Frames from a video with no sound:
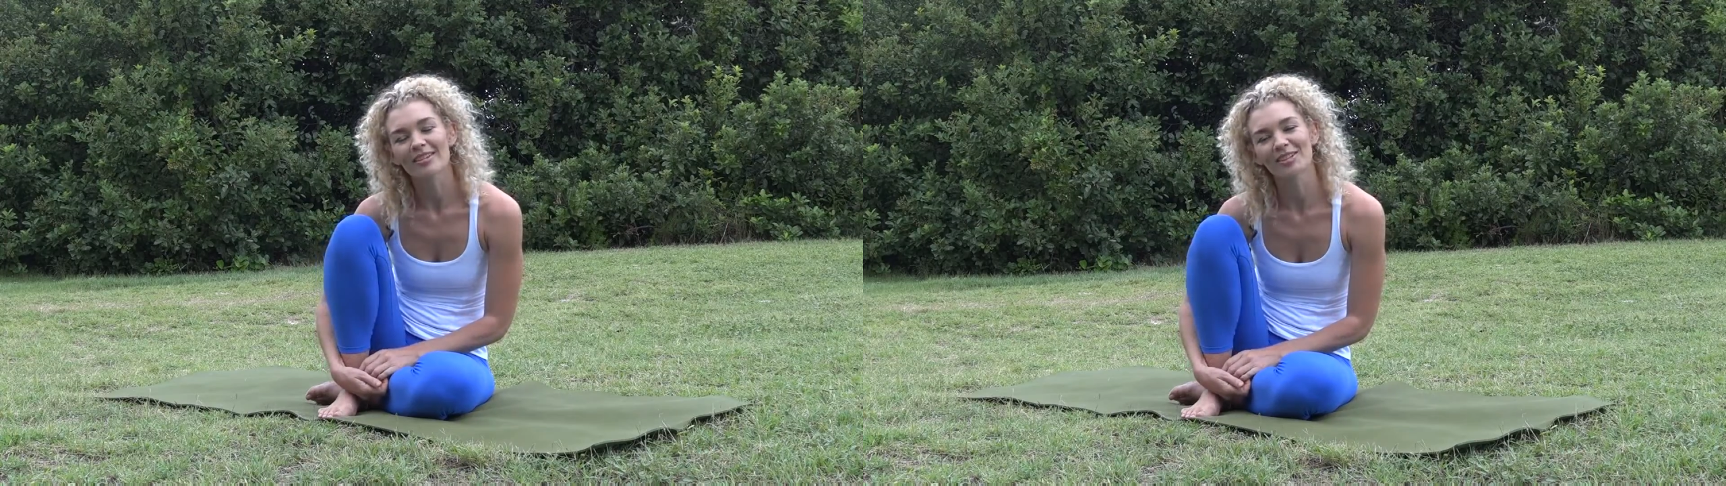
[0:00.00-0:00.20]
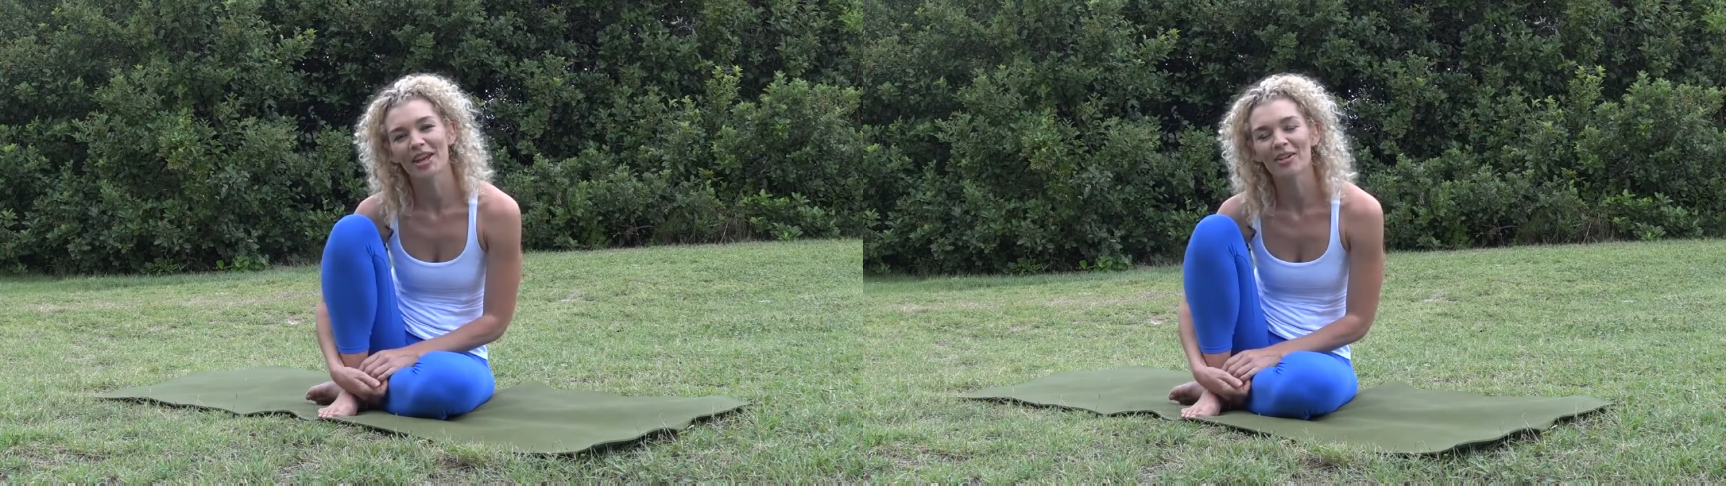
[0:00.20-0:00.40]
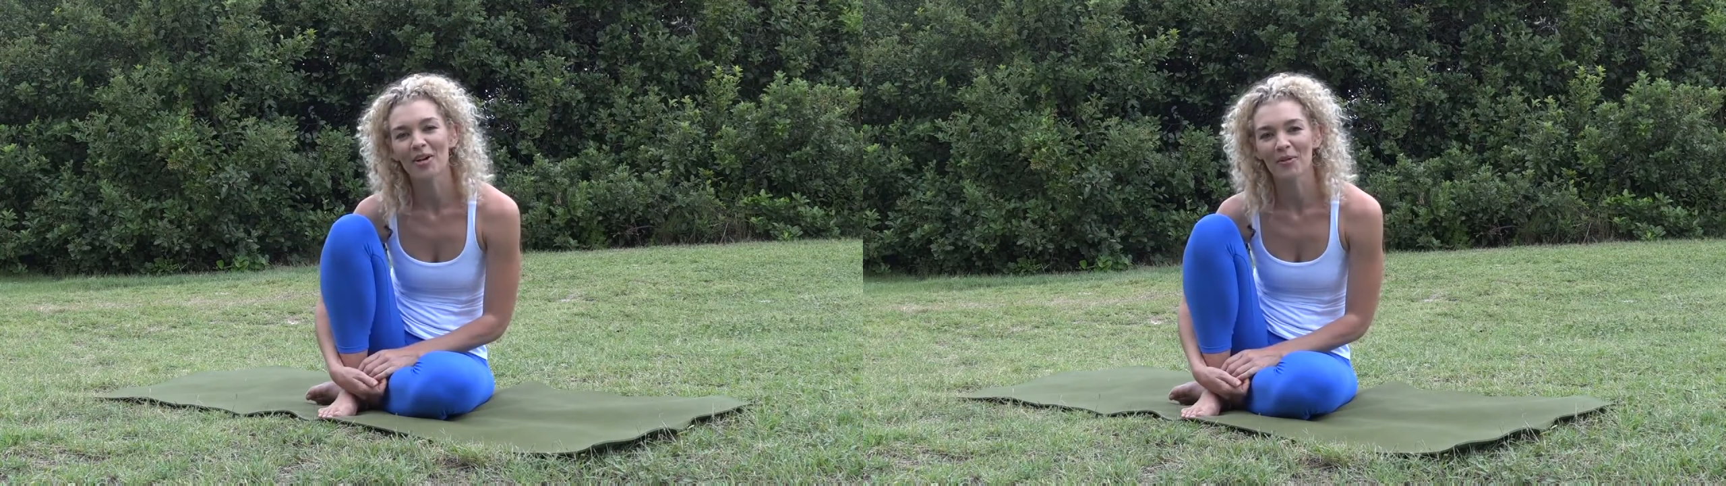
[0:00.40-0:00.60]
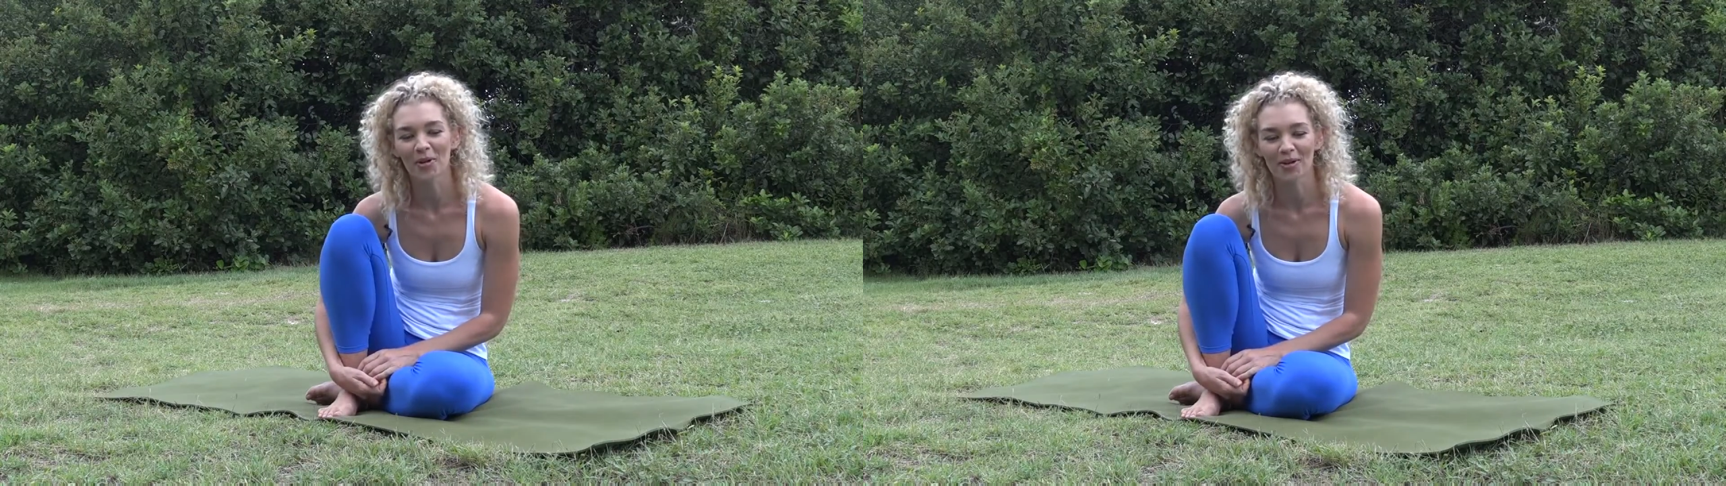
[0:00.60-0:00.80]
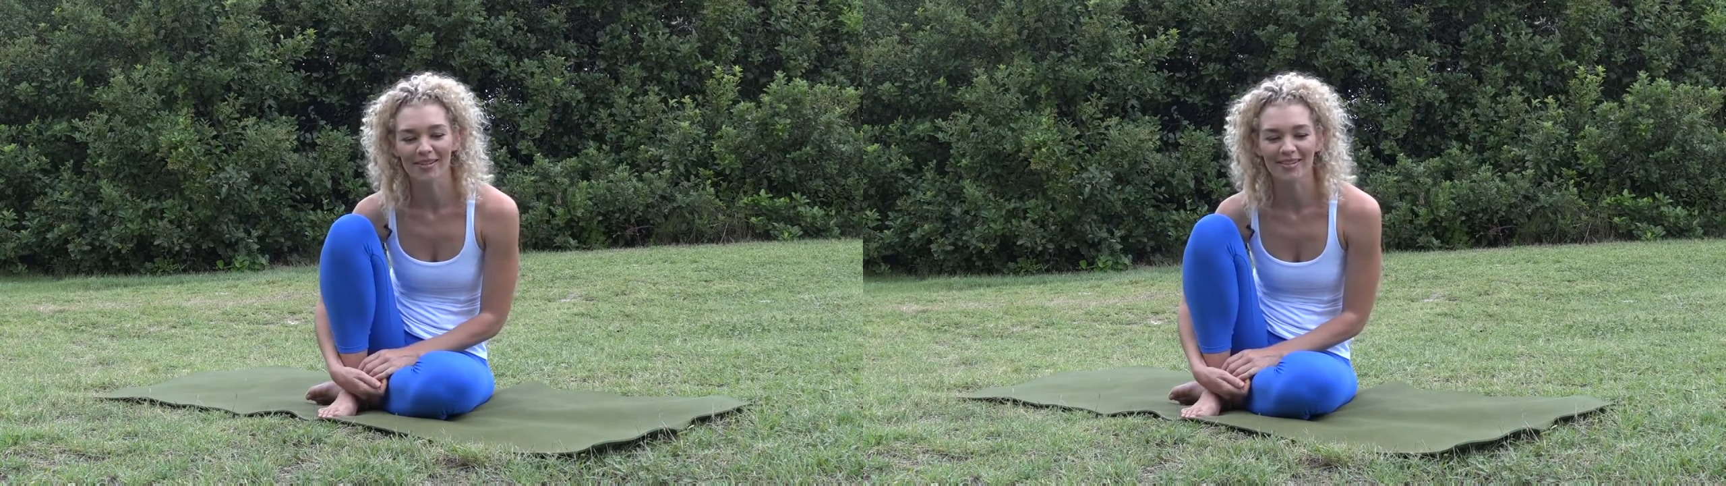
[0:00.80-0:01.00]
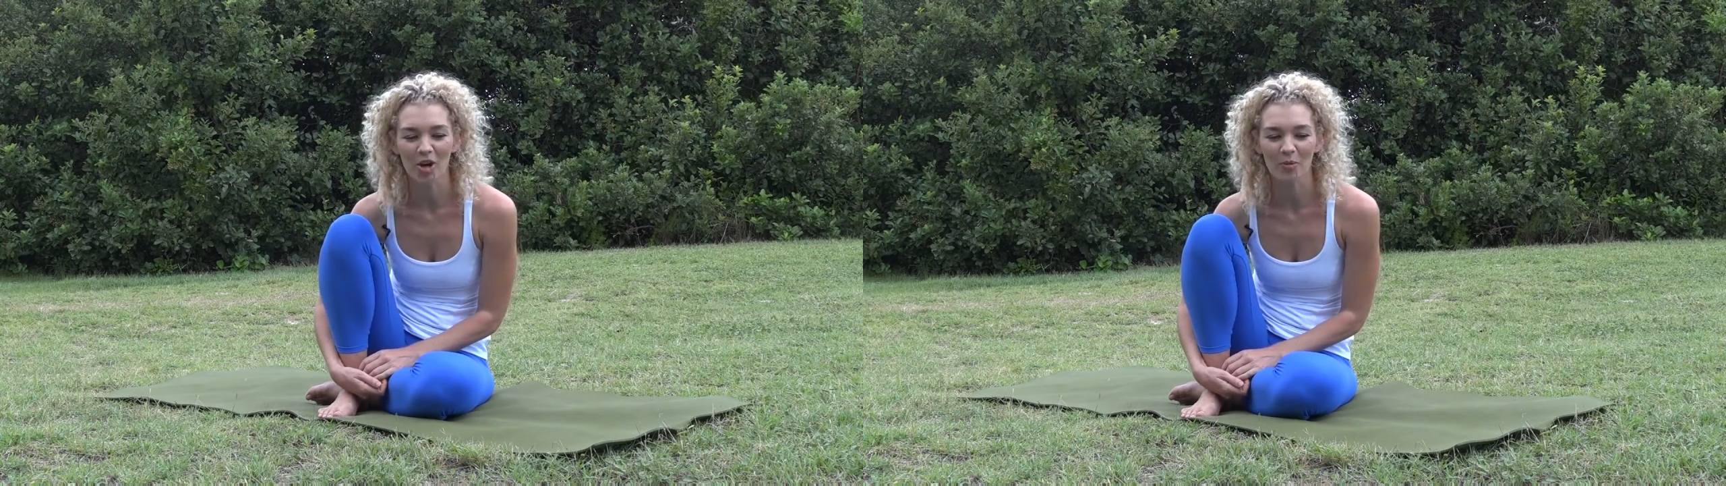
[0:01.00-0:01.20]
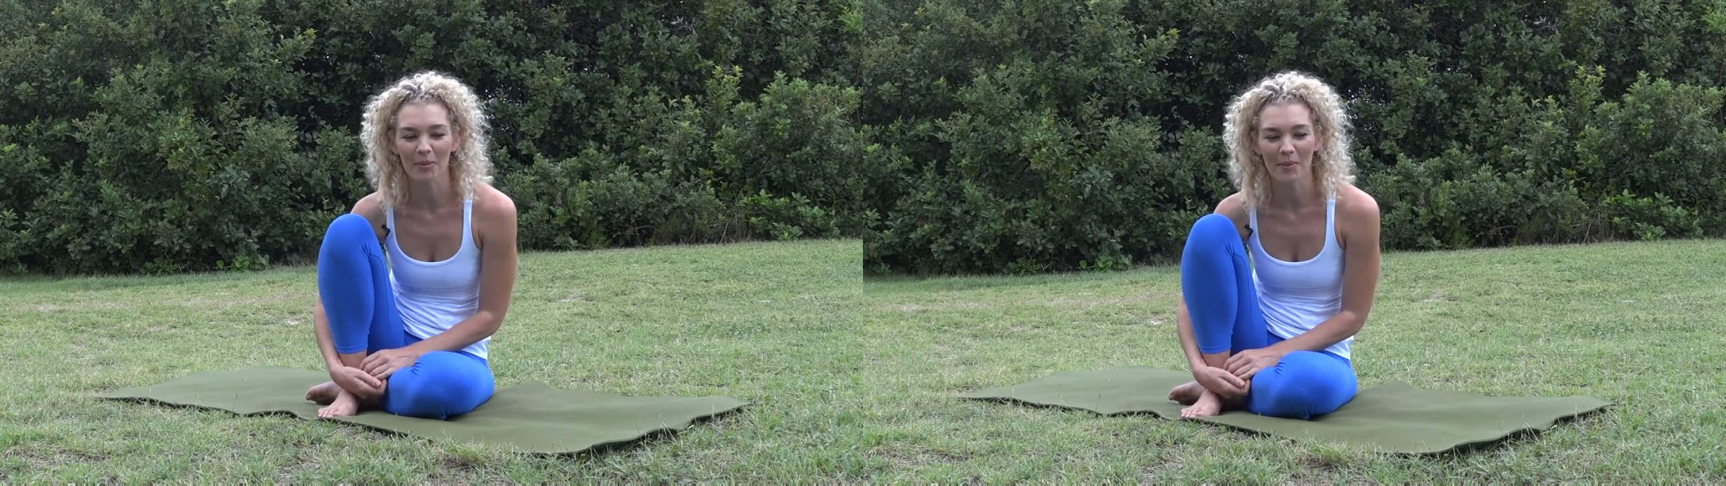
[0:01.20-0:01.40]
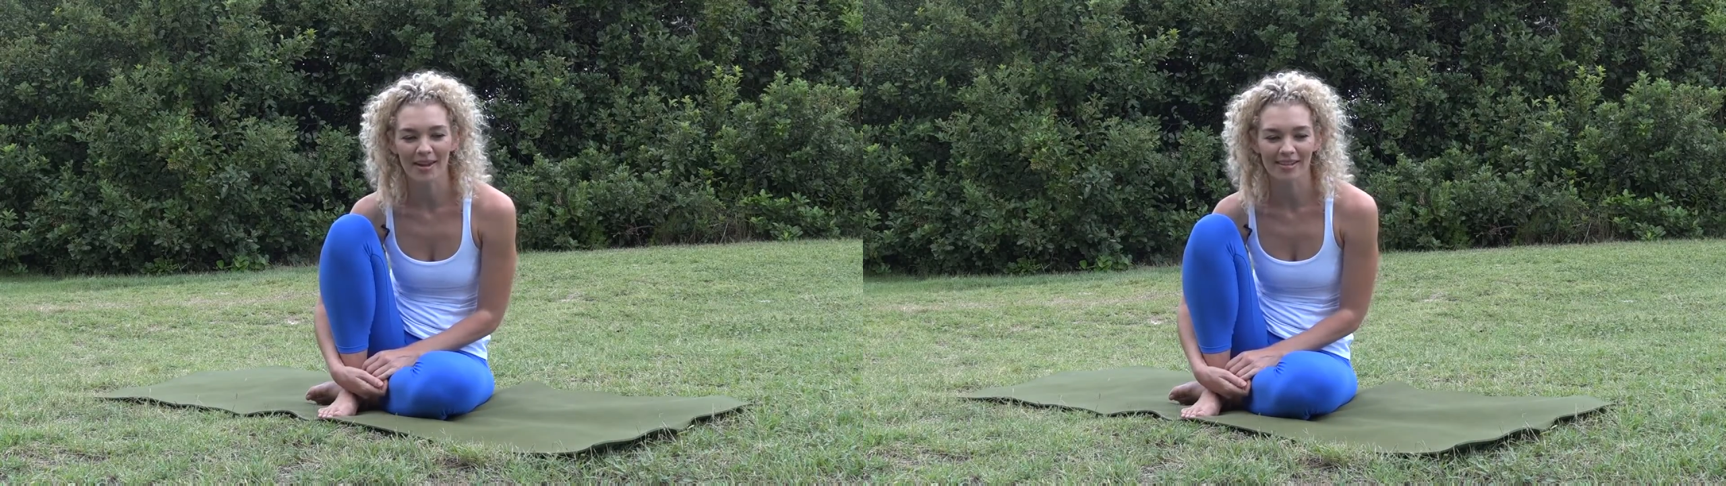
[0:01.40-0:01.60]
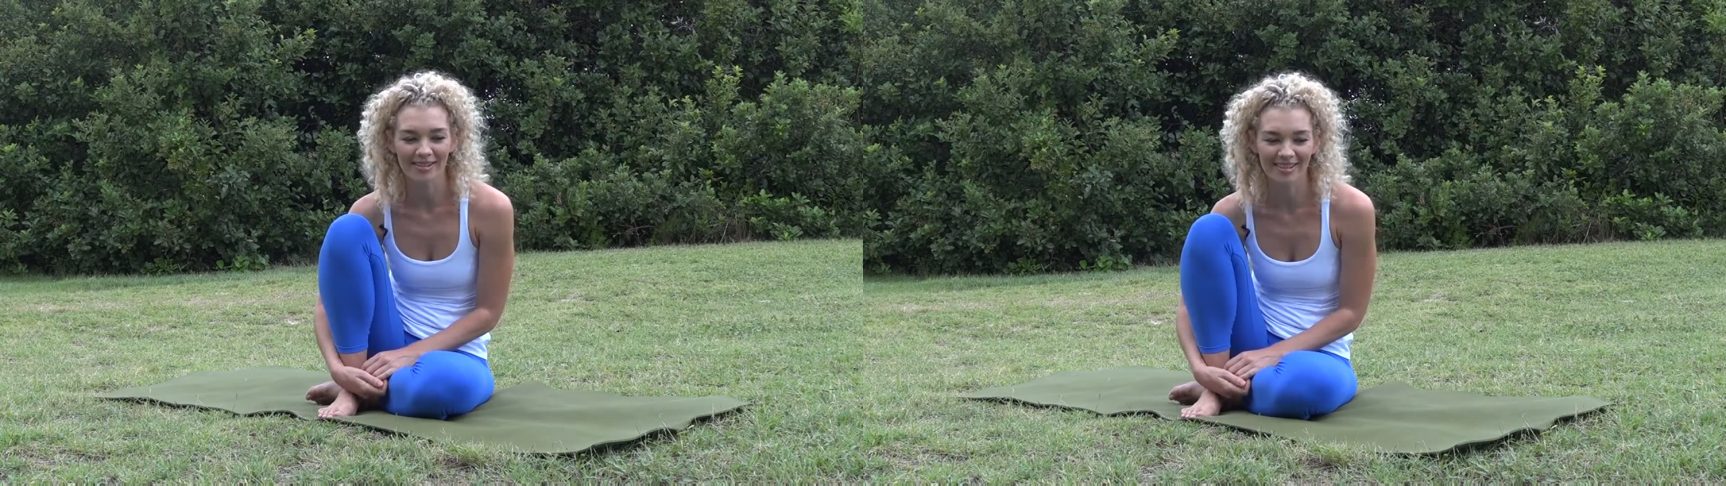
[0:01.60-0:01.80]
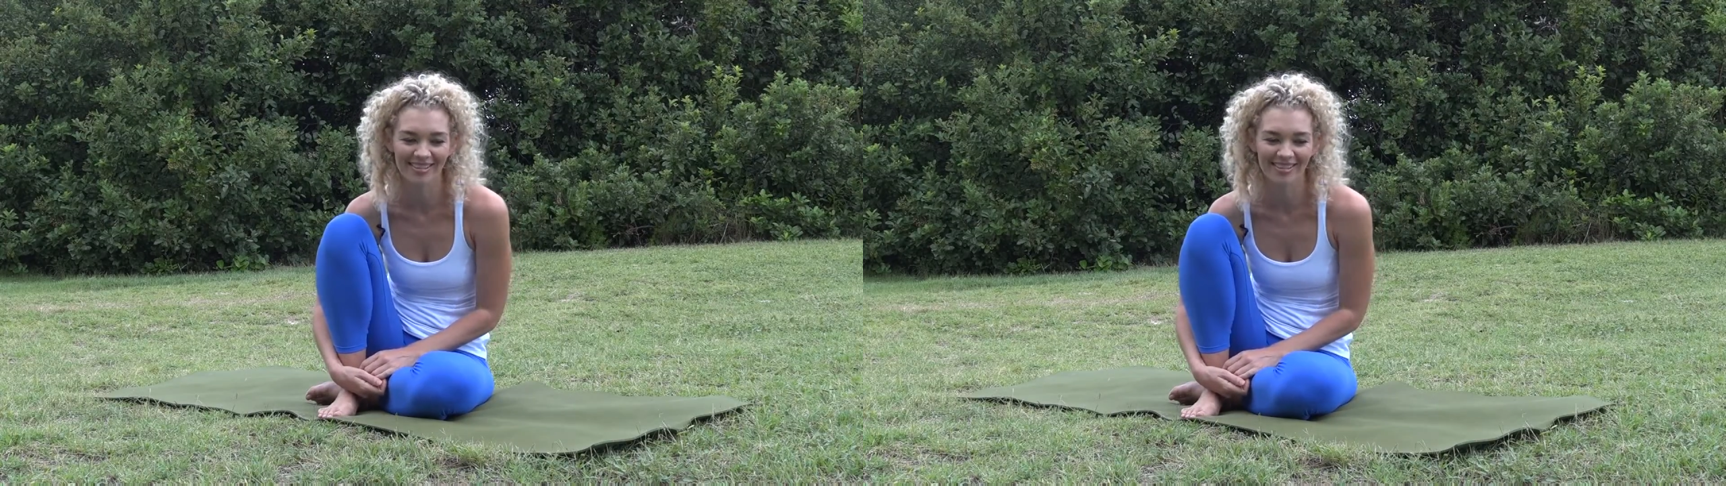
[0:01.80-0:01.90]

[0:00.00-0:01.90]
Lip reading: So here I was on my mat,